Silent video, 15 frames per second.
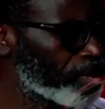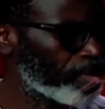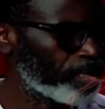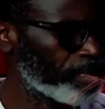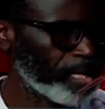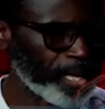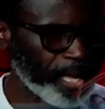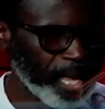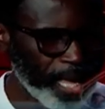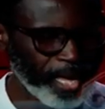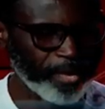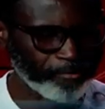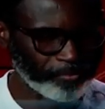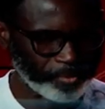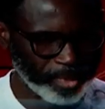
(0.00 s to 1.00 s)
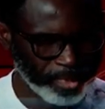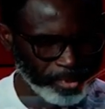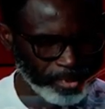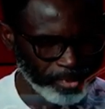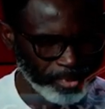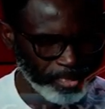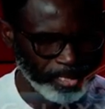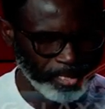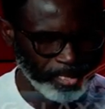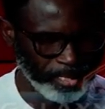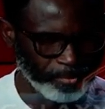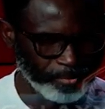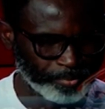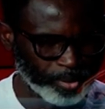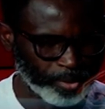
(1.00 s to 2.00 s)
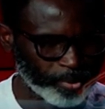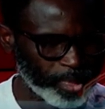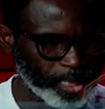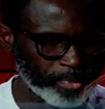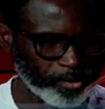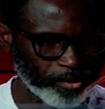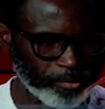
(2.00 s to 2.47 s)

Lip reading: I have been a proponent of